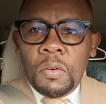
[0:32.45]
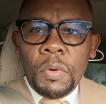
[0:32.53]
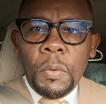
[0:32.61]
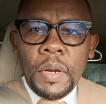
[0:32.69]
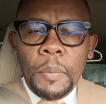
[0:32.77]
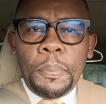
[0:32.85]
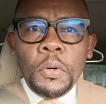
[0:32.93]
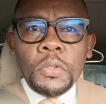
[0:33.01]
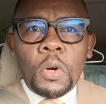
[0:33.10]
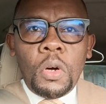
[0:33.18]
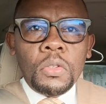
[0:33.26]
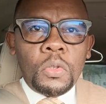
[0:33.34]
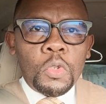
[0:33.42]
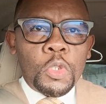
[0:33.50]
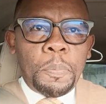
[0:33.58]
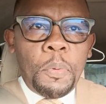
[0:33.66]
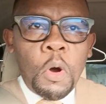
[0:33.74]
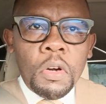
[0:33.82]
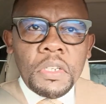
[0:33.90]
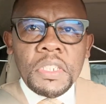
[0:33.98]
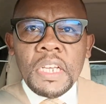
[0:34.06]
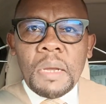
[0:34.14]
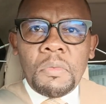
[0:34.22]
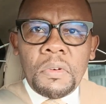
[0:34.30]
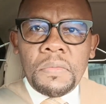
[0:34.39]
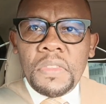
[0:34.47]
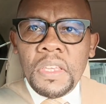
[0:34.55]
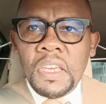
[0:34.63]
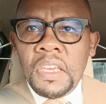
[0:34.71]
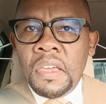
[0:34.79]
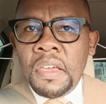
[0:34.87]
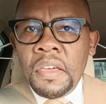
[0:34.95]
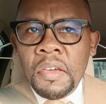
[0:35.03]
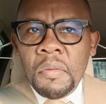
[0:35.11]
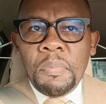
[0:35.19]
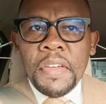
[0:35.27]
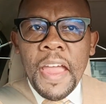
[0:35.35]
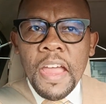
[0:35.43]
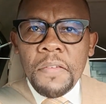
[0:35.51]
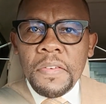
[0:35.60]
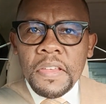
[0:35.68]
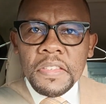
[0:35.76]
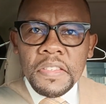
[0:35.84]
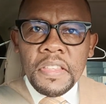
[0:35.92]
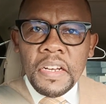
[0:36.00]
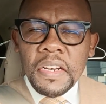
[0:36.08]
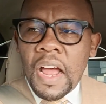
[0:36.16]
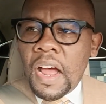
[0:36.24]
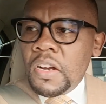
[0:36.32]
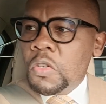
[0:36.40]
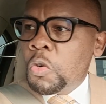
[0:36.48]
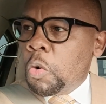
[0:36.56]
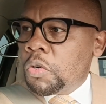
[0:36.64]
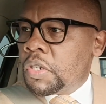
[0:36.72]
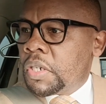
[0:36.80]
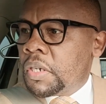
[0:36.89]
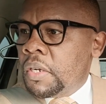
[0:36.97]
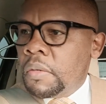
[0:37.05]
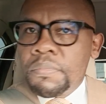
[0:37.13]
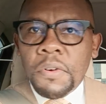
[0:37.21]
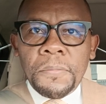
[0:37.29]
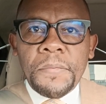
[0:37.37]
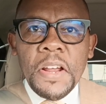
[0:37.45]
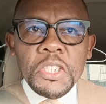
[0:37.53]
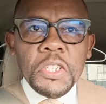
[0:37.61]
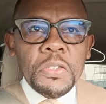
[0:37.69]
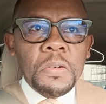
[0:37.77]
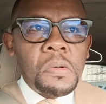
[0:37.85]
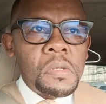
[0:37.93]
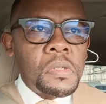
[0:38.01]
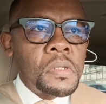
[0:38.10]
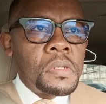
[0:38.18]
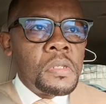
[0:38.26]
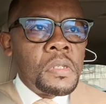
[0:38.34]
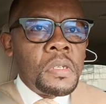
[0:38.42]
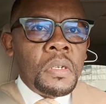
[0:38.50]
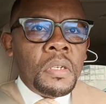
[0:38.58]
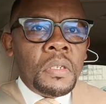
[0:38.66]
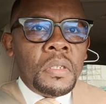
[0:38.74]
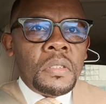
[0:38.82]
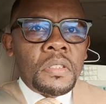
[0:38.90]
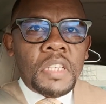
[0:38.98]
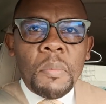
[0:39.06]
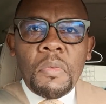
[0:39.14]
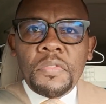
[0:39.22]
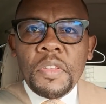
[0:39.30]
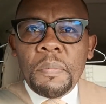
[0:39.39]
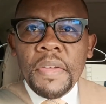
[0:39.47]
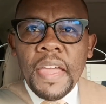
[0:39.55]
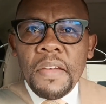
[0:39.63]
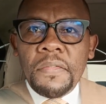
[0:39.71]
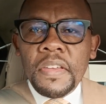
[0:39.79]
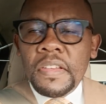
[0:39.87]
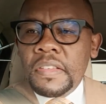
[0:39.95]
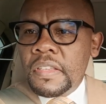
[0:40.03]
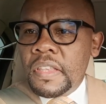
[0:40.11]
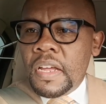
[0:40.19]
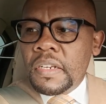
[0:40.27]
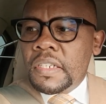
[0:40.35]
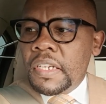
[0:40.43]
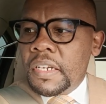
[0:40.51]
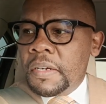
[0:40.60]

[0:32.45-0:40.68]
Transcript: we will put on the spot some of the behaviors that are not professionals, some of the behaviors that